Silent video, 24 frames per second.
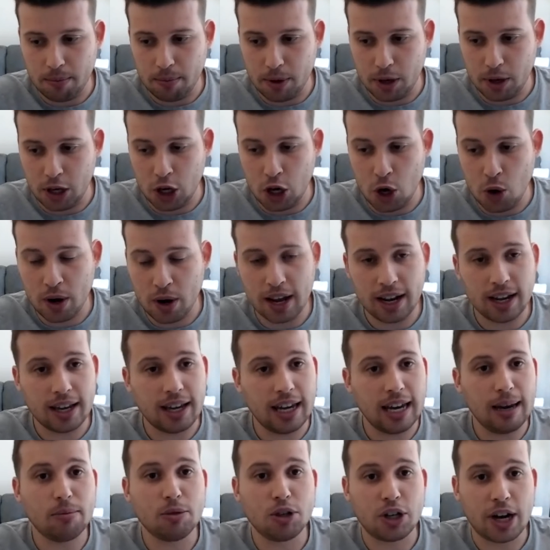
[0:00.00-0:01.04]
you can
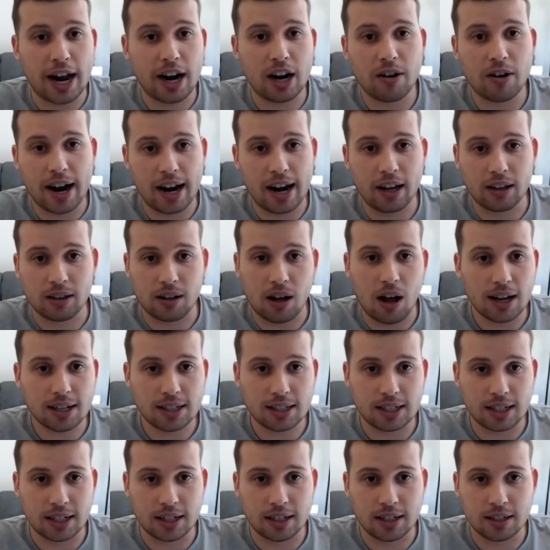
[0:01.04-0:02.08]
keep generating
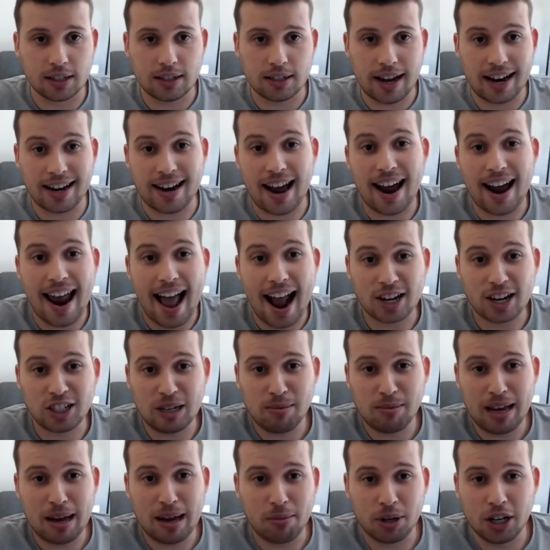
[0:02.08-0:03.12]
losses and not actually
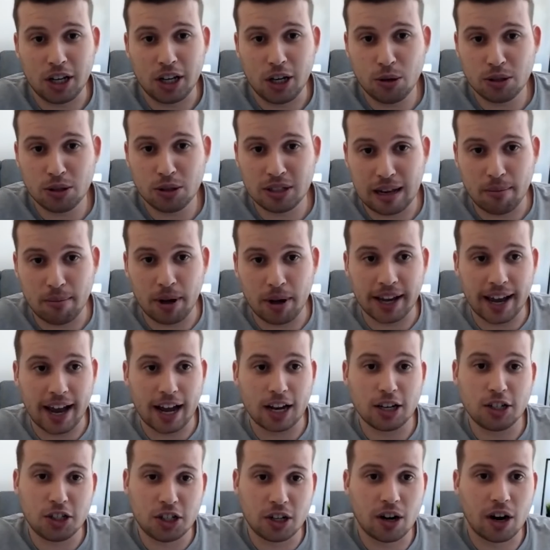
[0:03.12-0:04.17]
be able to use them
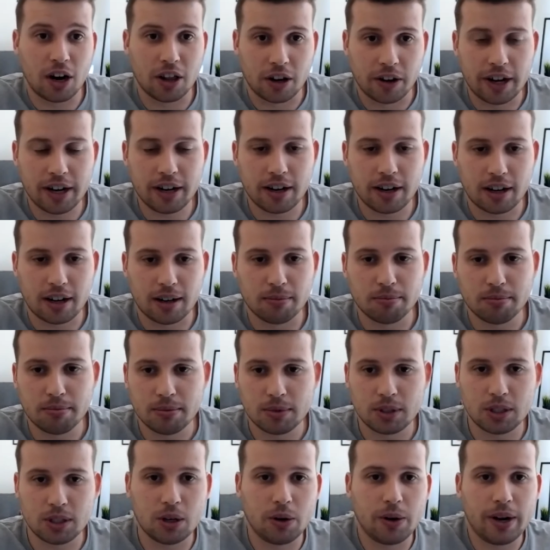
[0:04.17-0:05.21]
against your other income.
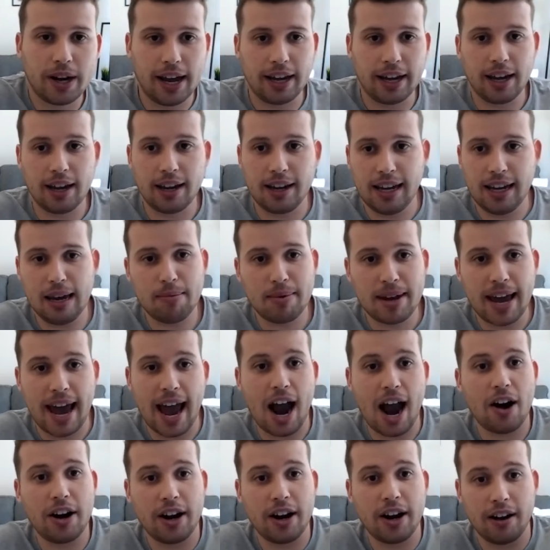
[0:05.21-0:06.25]
So it can keep
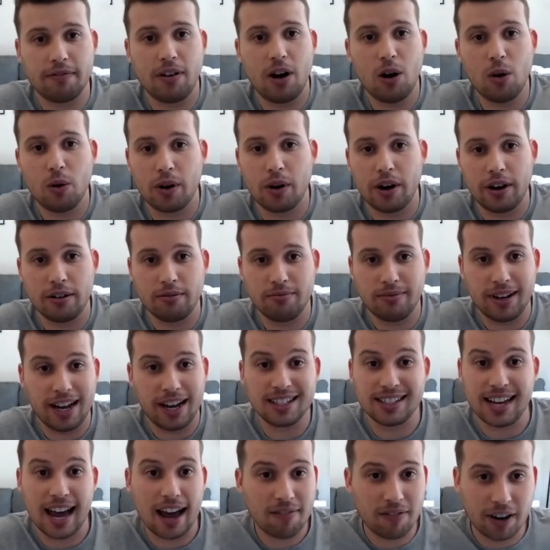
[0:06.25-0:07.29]
carrying forward
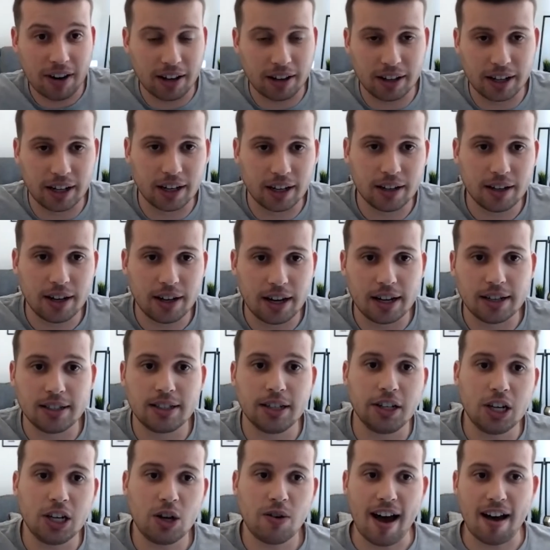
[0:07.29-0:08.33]
indefinitely
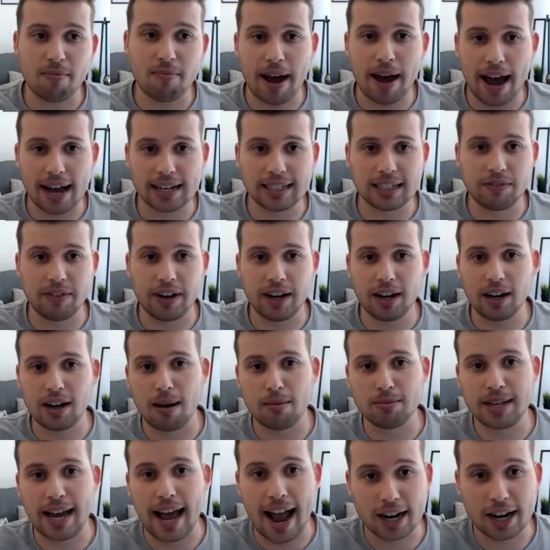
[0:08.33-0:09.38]
until you have passive
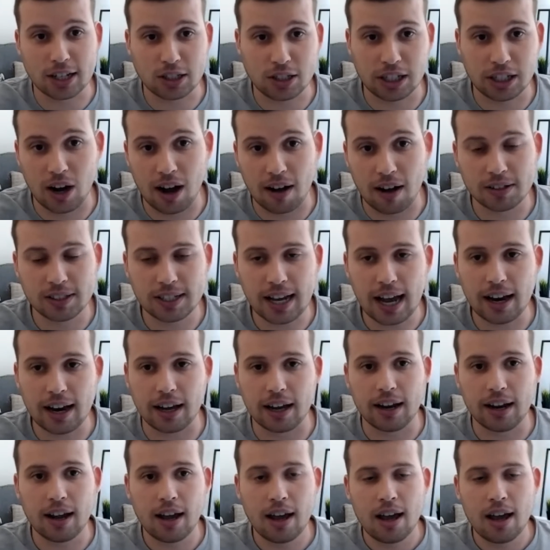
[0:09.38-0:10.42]
income to actually offset it.